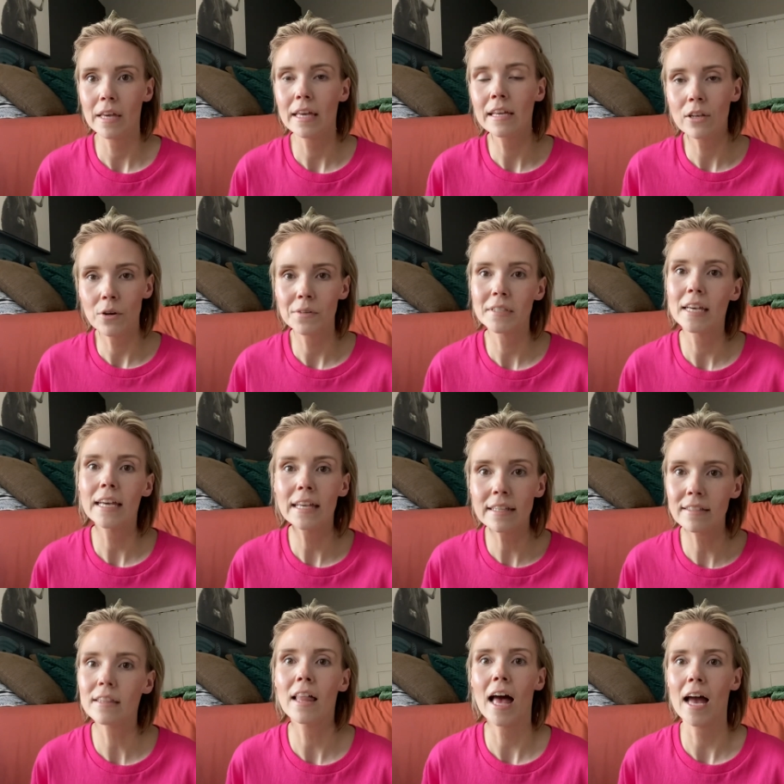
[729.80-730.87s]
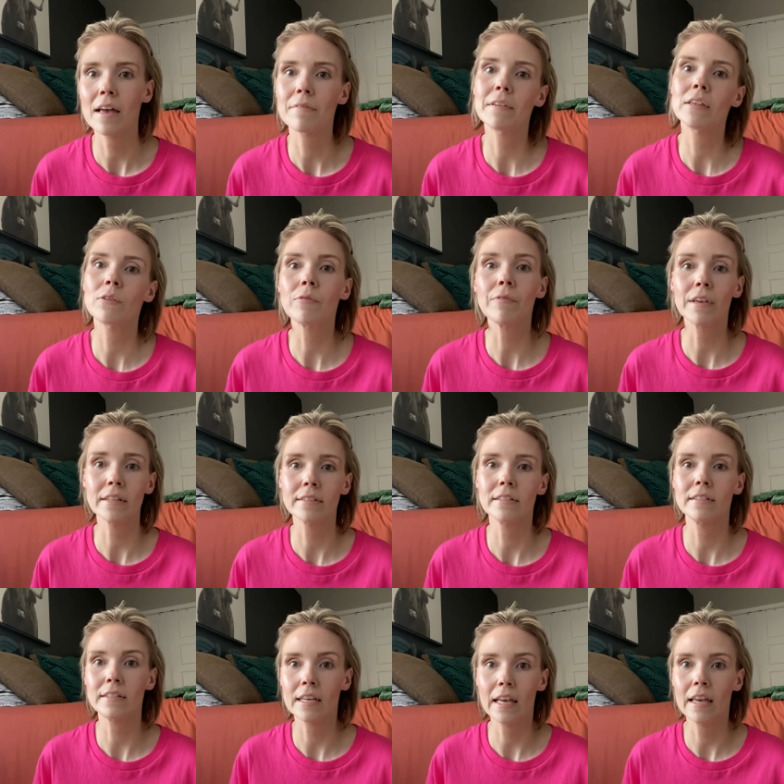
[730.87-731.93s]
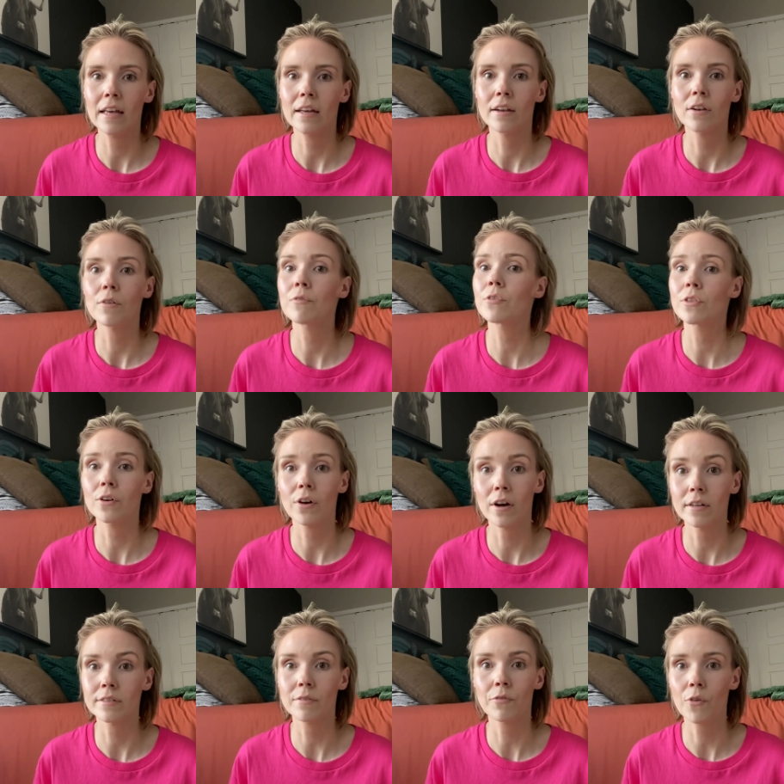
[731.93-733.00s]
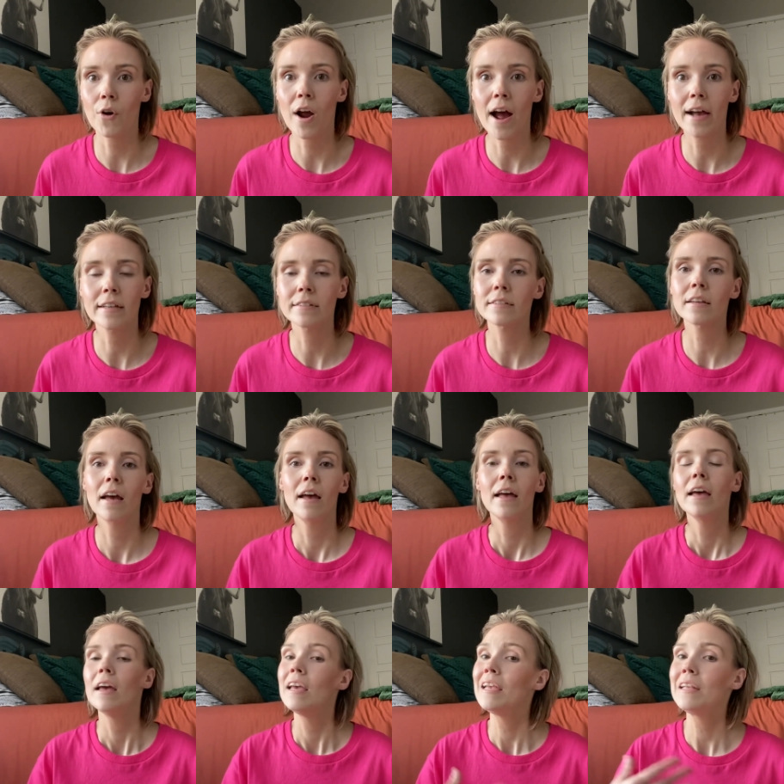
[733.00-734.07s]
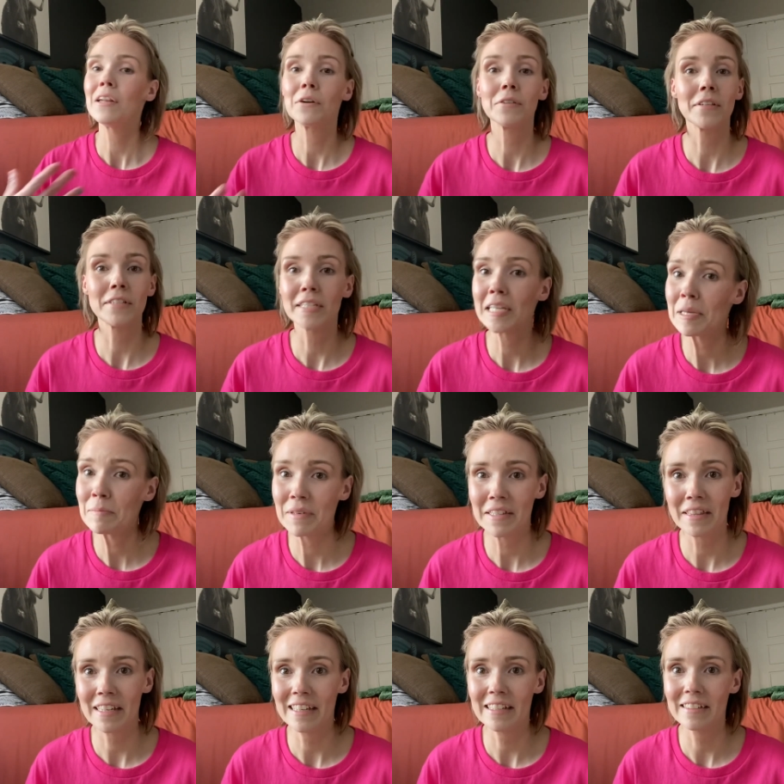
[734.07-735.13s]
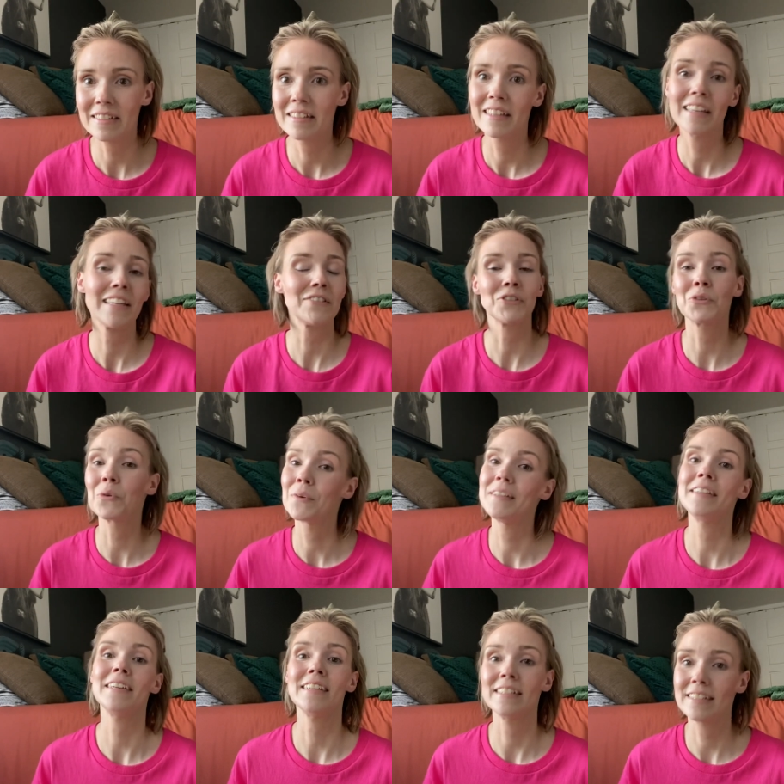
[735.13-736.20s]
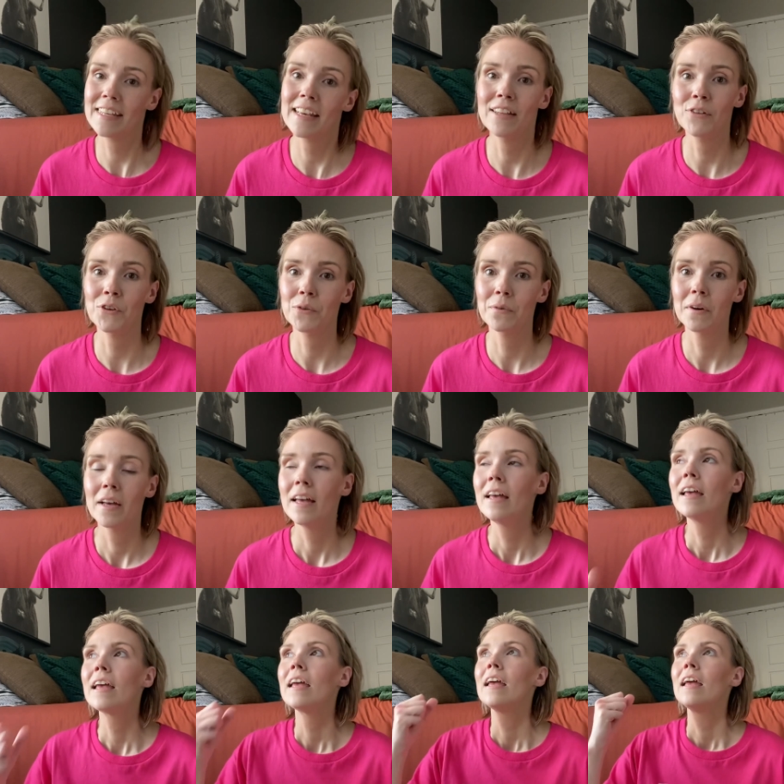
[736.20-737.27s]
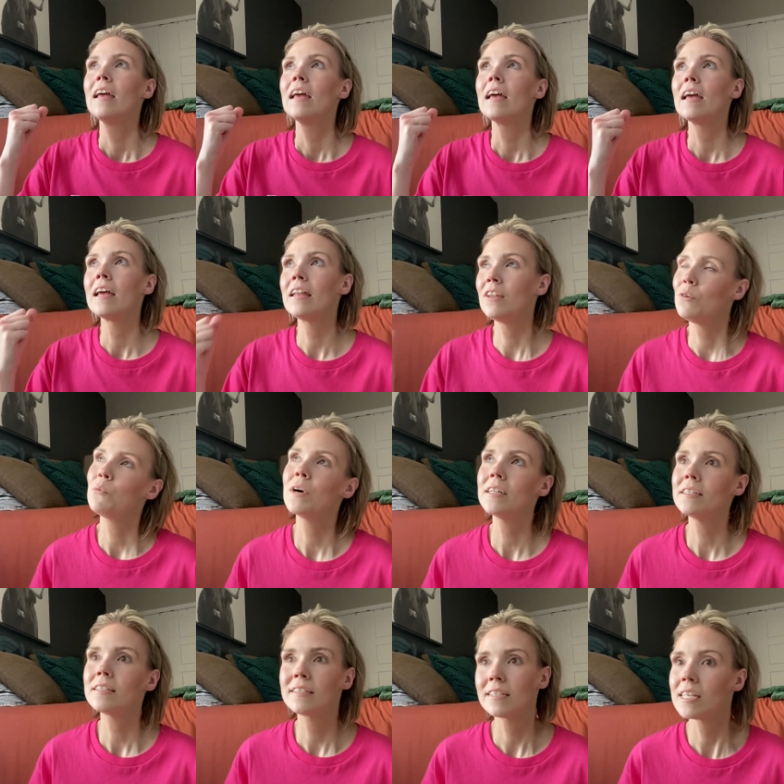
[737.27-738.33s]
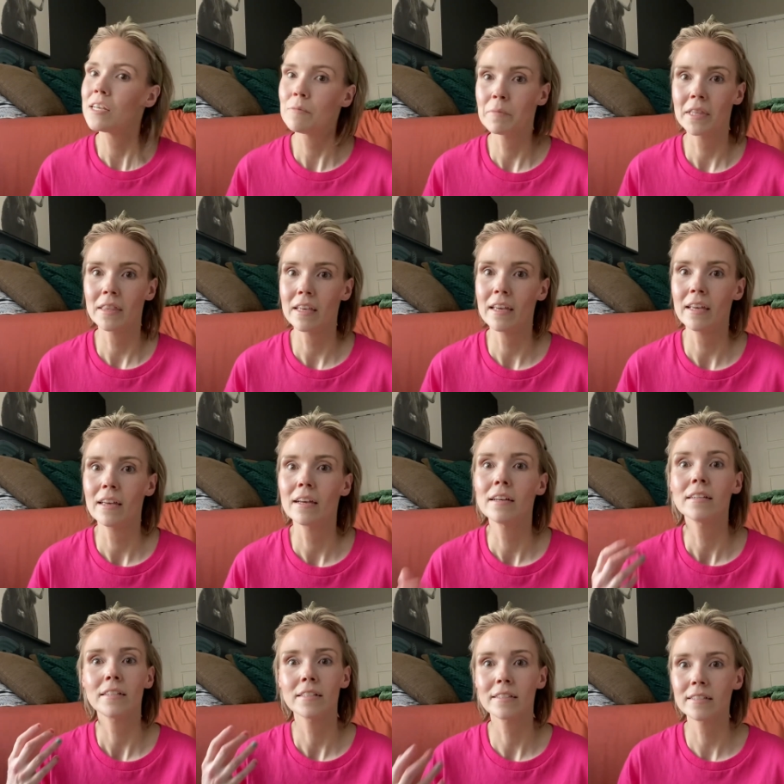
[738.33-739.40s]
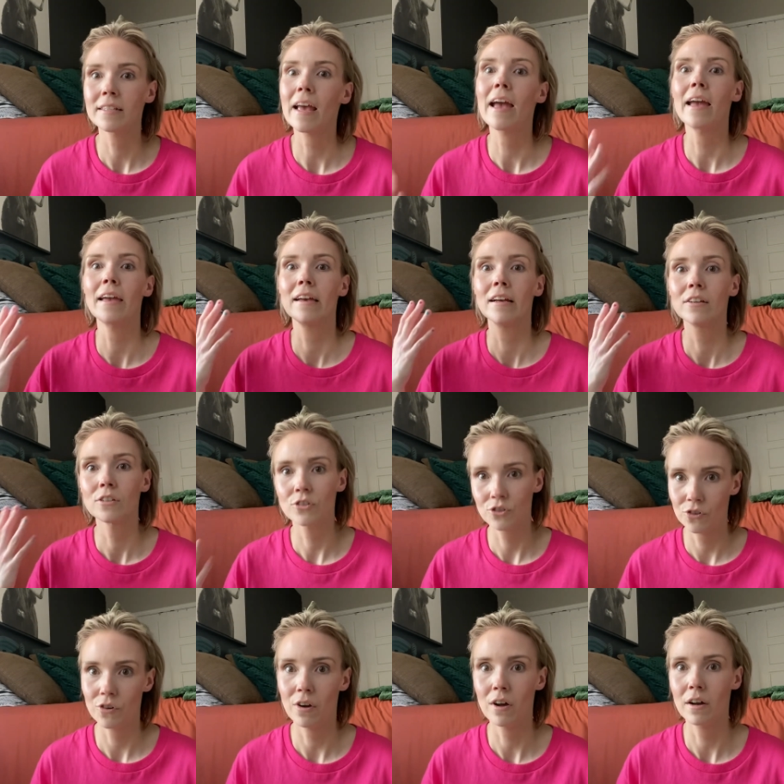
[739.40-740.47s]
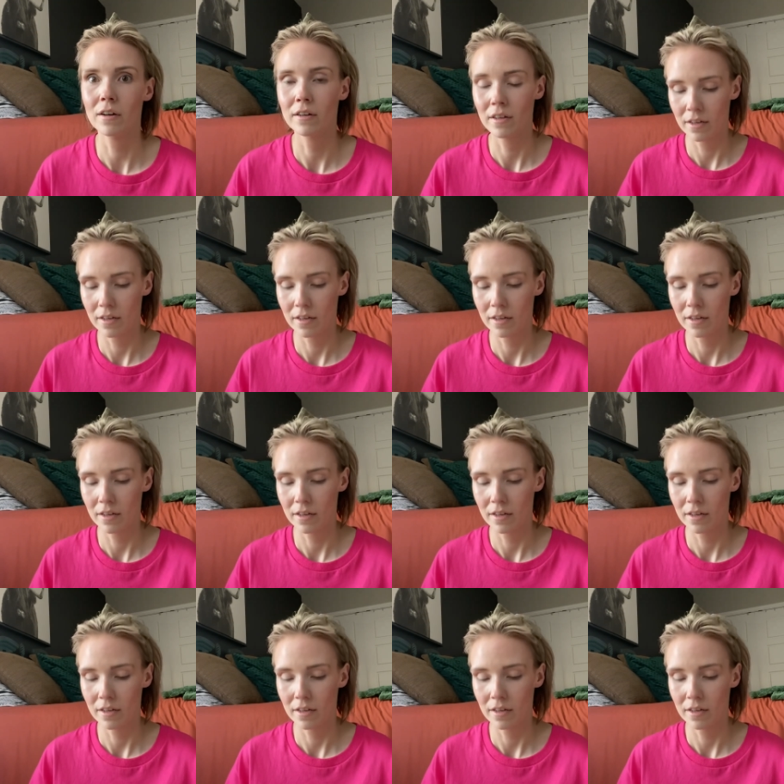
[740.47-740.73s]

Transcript: knows his life is fixing to end for the cause of Christ, he knows Timothy's is going to continue. And he wants Timothy to stay strong.